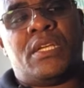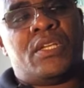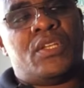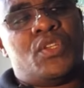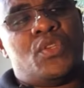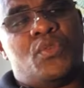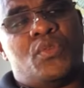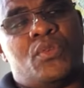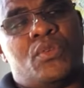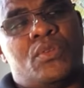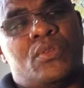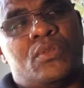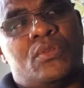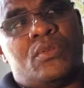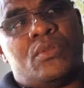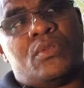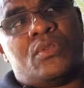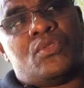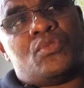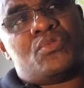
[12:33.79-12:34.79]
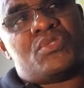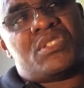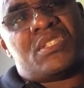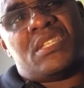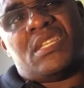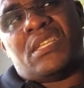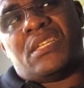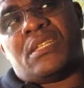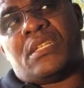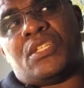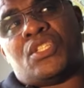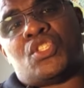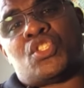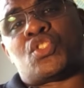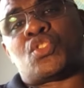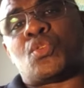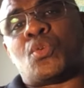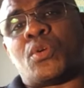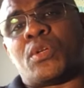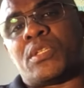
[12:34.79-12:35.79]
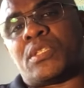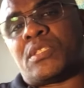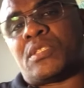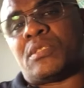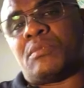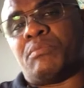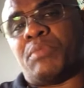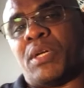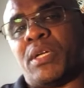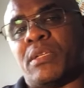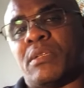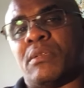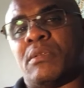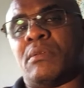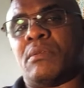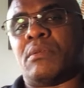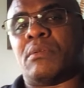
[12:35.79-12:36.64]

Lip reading: it in shorts, but